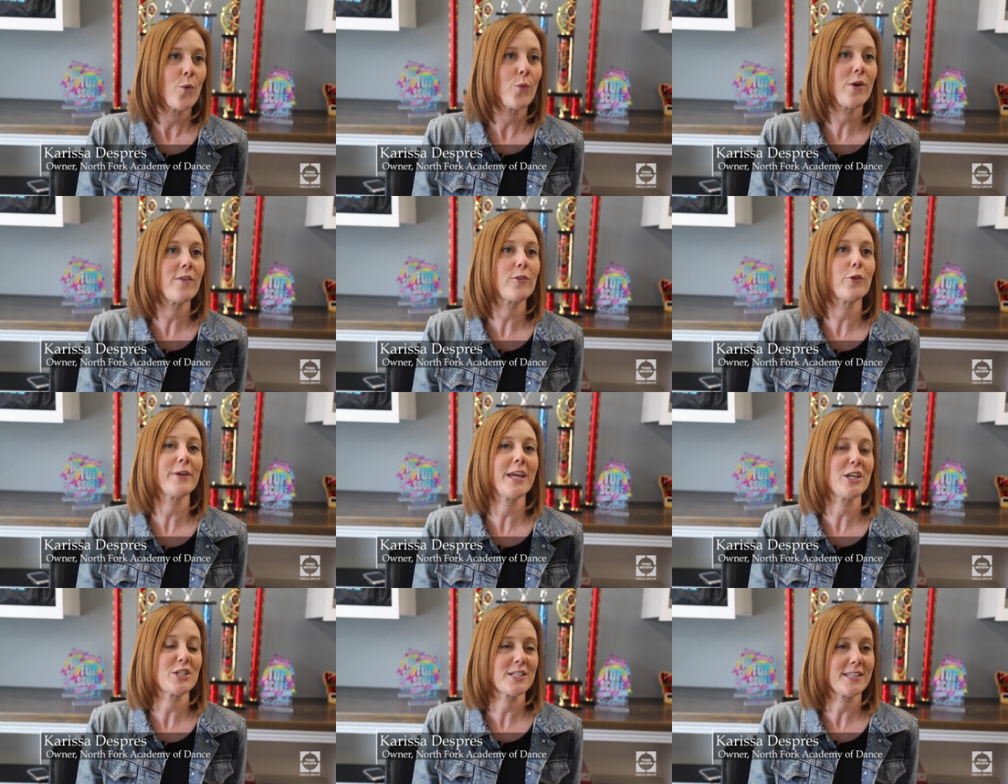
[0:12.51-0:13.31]
We have
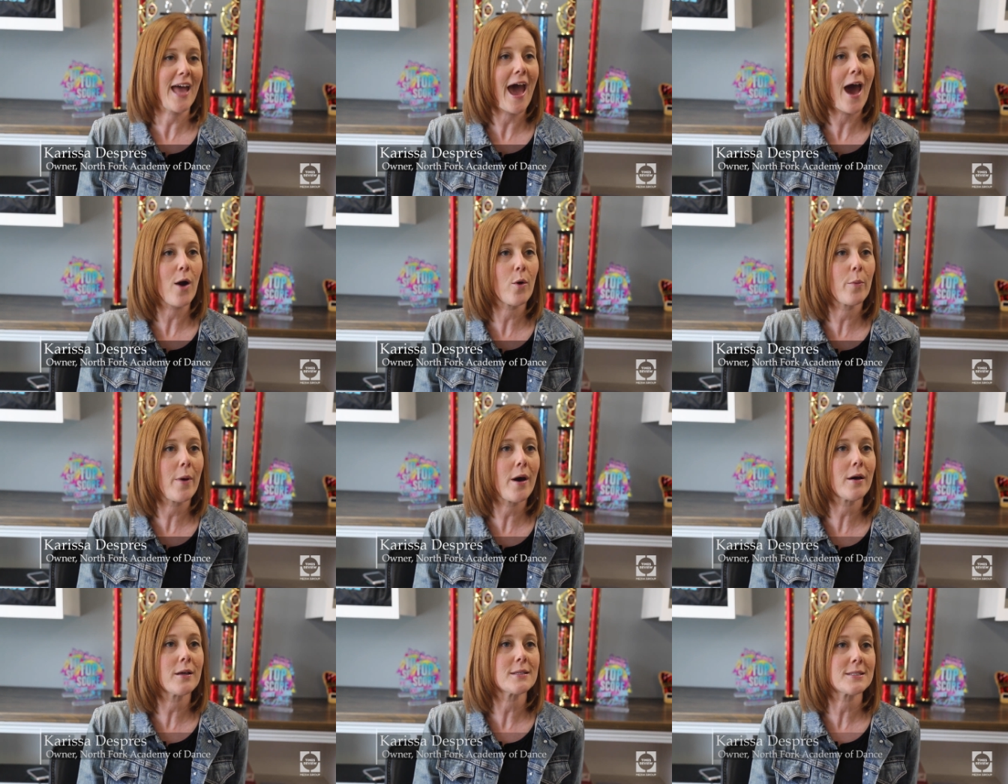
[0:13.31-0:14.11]
locations at
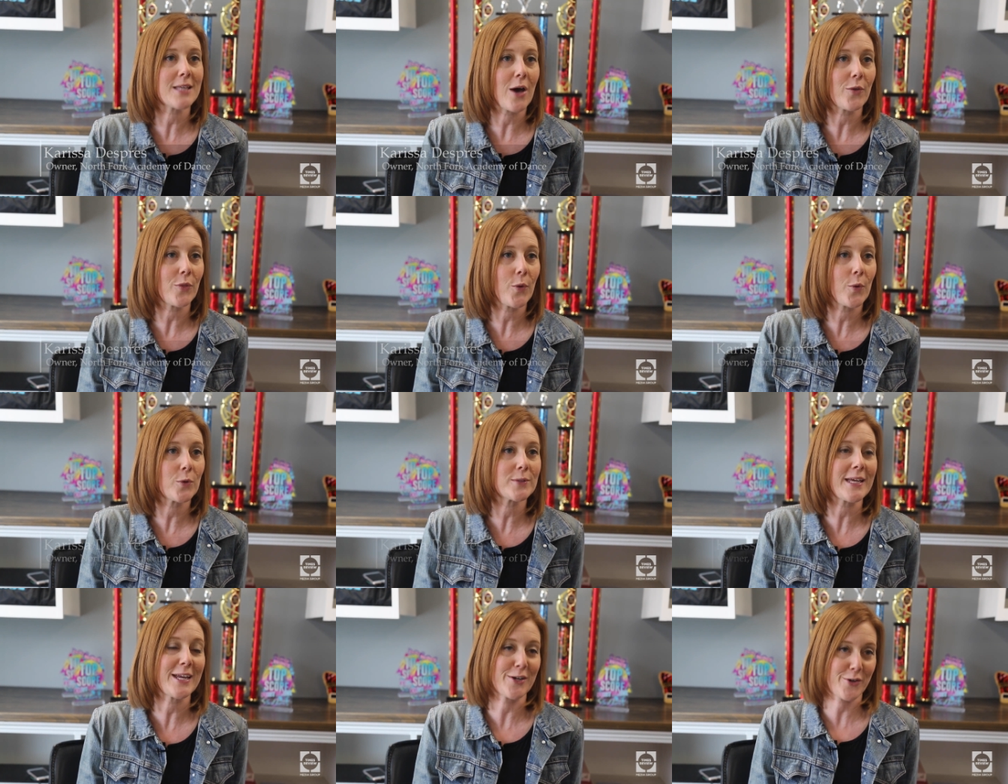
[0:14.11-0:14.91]
Aquebogue,
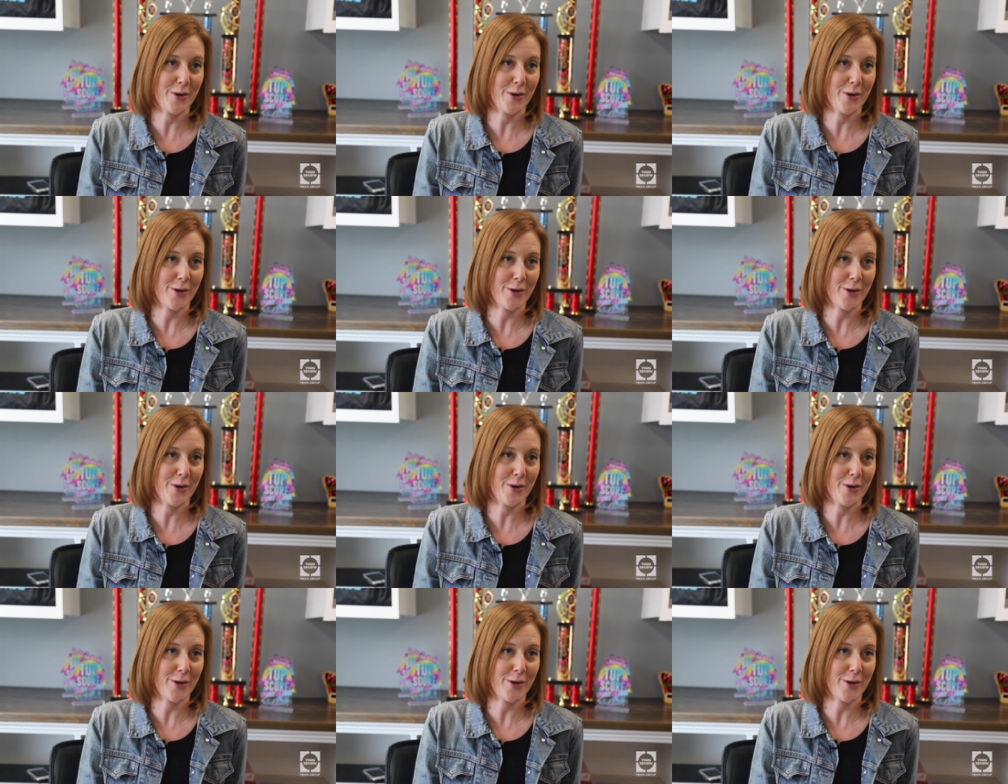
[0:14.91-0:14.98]
Southold, and